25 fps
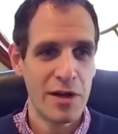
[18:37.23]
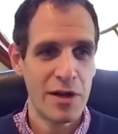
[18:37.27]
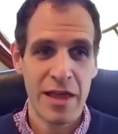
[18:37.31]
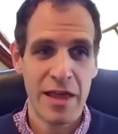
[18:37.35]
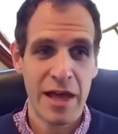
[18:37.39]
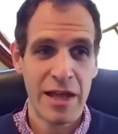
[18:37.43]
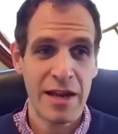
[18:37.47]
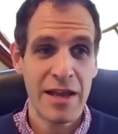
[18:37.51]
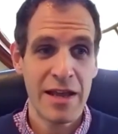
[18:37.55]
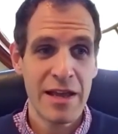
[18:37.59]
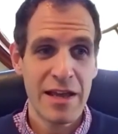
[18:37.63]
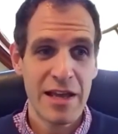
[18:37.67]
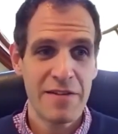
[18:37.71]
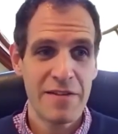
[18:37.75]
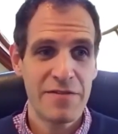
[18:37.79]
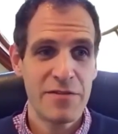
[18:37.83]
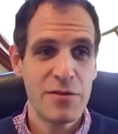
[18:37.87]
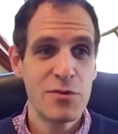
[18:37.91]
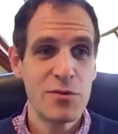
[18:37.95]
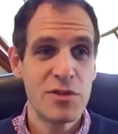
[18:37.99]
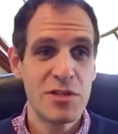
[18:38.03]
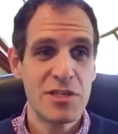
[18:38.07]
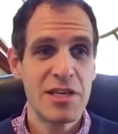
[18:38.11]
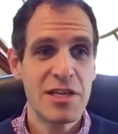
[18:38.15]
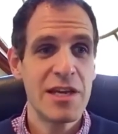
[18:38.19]
That if
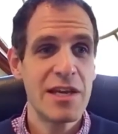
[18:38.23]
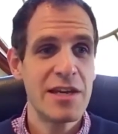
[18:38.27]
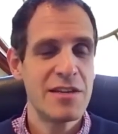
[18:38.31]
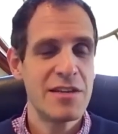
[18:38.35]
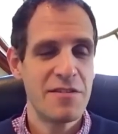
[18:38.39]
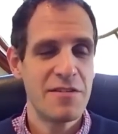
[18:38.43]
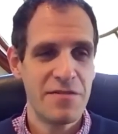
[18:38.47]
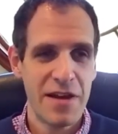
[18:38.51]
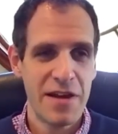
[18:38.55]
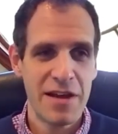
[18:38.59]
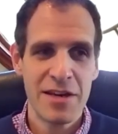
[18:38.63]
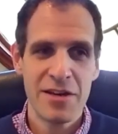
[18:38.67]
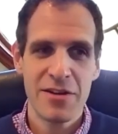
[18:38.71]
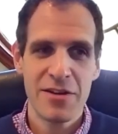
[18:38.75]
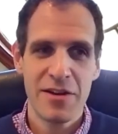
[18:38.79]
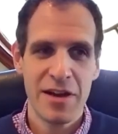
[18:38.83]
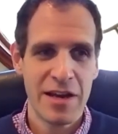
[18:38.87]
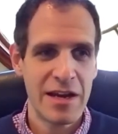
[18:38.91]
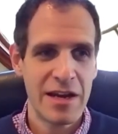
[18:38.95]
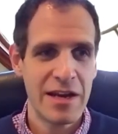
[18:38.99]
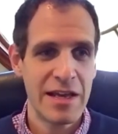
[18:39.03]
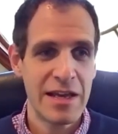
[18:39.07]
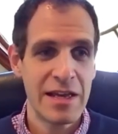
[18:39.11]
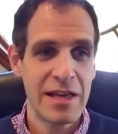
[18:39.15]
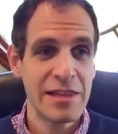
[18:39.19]
you see a defender in
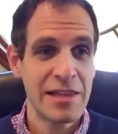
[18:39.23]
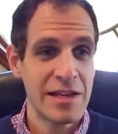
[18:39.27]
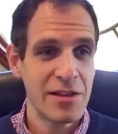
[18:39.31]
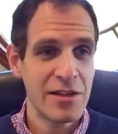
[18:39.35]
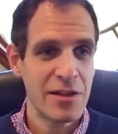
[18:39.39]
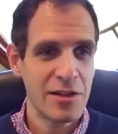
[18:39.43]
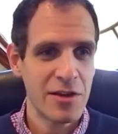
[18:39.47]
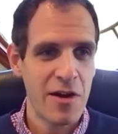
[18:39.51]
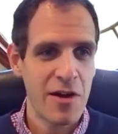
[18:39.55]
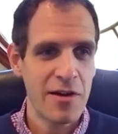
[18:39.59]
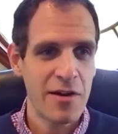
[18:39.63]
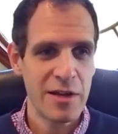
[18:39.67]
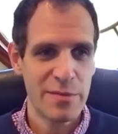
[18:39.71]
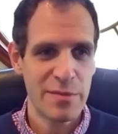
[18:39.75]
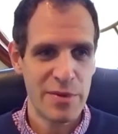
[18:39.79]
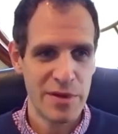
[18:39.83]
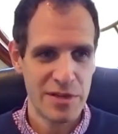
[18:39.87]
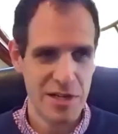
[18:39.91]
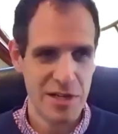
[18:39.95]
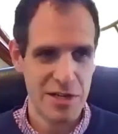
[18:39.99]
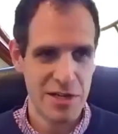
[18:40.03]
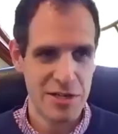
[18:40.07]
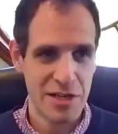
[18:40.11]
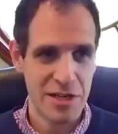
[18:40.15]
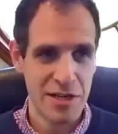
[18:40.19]
an illegal guarding
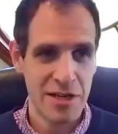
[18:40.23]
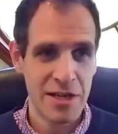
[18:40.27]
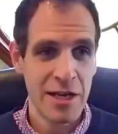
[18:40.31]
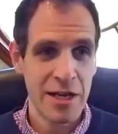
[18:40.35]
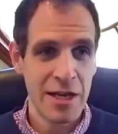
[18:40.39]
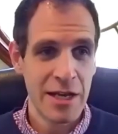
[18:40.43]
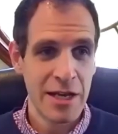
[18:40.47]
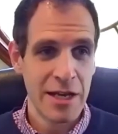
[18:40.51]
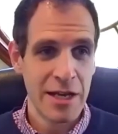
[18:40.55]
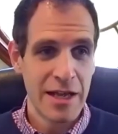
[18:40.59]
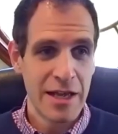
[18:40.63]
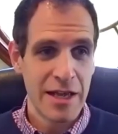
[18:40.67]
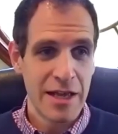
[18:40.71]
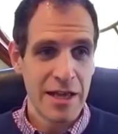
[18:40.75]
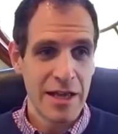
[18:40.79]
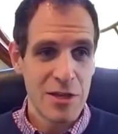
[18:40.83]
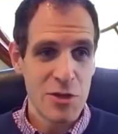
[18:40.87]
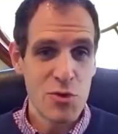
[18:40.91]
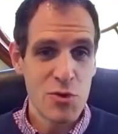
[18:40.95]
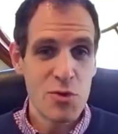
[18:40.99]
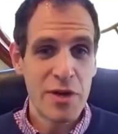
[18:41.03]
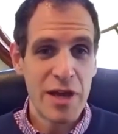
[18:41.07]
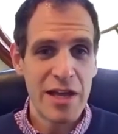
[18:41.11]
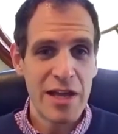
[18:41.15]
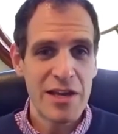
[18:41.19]
position,
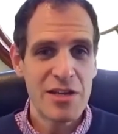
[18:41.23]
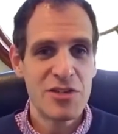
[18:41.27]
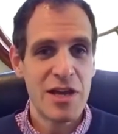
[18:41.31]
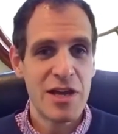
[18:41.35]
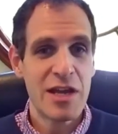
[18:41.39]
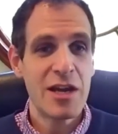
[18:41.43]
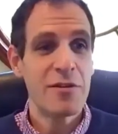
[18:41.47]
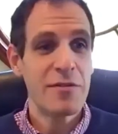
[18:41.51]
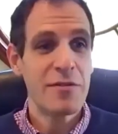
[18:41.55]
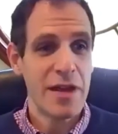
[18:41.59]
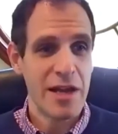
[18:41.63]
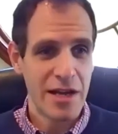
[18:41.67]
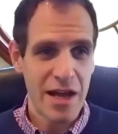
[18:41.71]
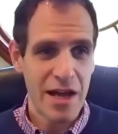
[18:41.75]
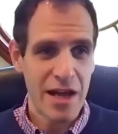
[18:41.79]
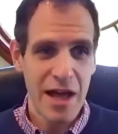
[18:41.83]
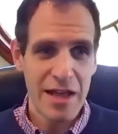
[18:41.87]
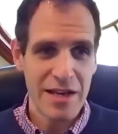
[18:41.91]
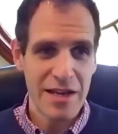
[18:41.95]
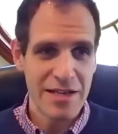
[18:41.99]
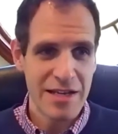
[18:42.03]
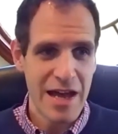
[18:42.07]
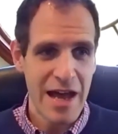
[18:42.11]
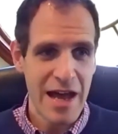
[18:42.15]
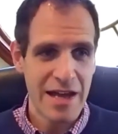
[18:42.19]
you can generate
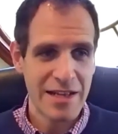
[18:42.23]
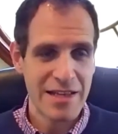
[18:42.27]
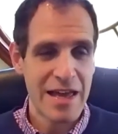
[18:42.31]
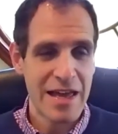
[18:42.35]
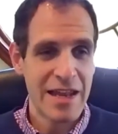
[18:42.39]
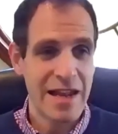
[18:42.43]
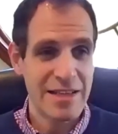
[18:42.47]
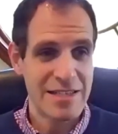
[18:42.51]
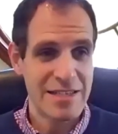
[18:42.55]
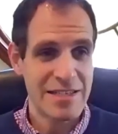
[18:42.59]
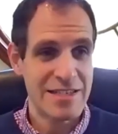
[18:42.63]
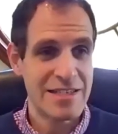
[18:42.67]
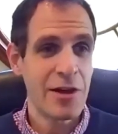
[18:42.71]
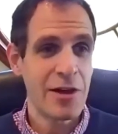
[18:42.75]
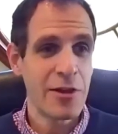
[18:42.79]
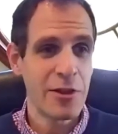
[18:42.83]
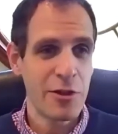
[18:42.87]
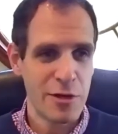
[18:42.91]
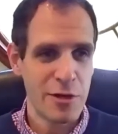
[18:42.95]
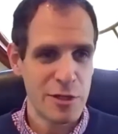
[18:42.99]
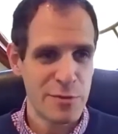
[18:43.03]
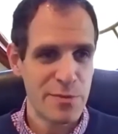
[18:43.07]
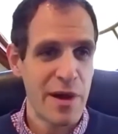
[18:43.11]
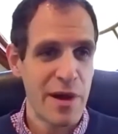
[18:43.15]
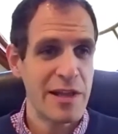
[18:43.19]
contact and it's still the
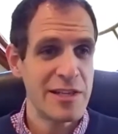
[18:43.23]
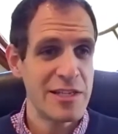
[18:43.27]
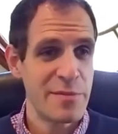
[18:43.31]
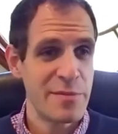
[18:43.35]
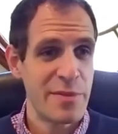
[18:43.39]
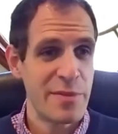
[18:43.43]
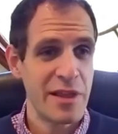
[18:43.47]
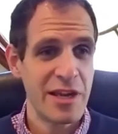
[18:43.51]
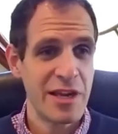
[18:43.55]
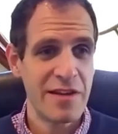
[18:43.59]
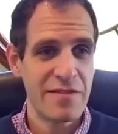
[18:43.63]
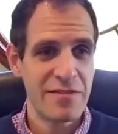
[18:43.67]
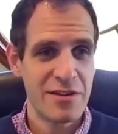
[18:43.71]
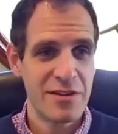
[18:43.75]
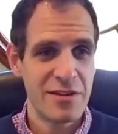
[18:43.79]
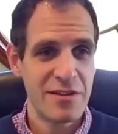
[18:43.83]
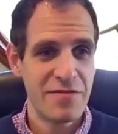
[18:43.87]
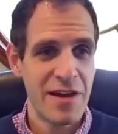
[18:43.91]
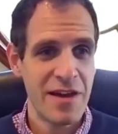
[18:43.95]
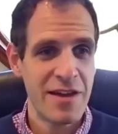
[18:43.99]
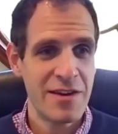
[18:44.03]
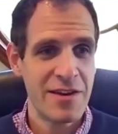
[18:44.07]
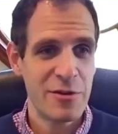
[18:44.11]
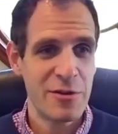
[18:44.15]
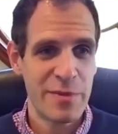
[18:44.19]
responsibility of the
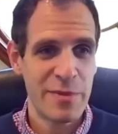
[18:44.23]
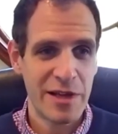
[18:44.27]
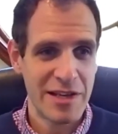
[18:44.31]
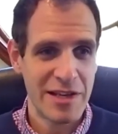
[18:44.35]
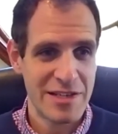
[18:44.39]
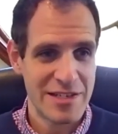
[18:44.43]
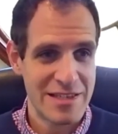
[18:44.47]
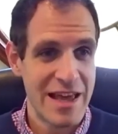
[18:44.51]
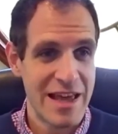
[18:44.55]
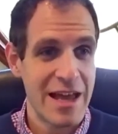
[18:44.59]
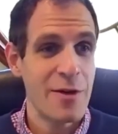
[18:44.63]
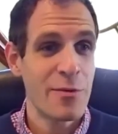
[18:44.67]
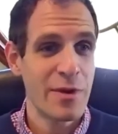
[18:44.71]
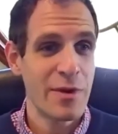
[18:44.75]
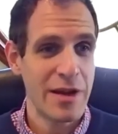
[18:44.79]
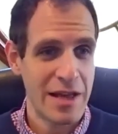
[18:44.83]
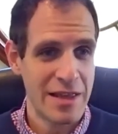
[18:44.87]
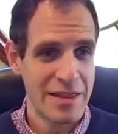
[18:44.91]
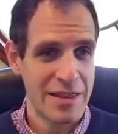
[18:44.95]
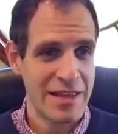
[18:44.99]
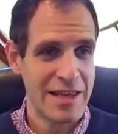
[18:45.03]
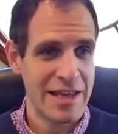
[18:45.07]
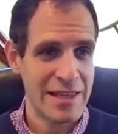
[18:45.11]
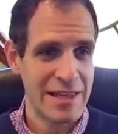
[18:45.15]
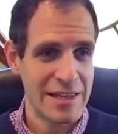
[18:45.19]
defender because they were
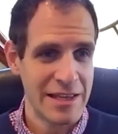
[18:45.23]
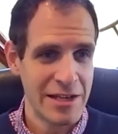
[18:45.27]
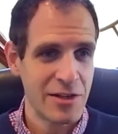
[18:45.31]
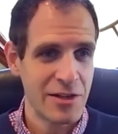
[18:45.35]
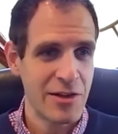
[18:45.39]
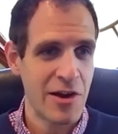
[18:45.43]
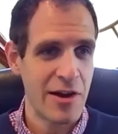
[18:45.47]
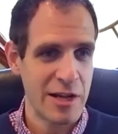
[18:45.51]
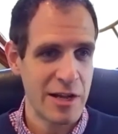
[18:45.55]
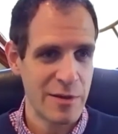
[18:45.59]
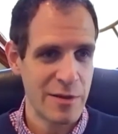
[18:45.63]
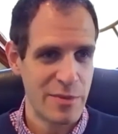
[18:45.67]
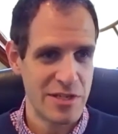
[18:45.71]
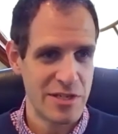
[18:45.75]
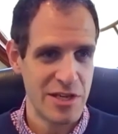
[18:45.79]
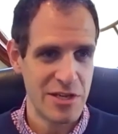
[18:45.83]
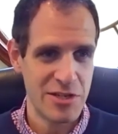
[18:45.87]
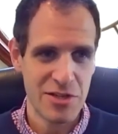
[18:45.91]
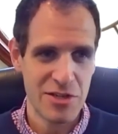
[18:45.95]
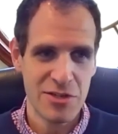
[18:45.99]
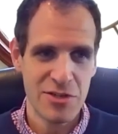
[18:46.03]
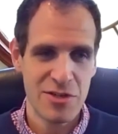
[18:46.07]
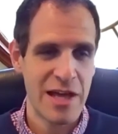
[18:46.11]
in the illegal guarding position.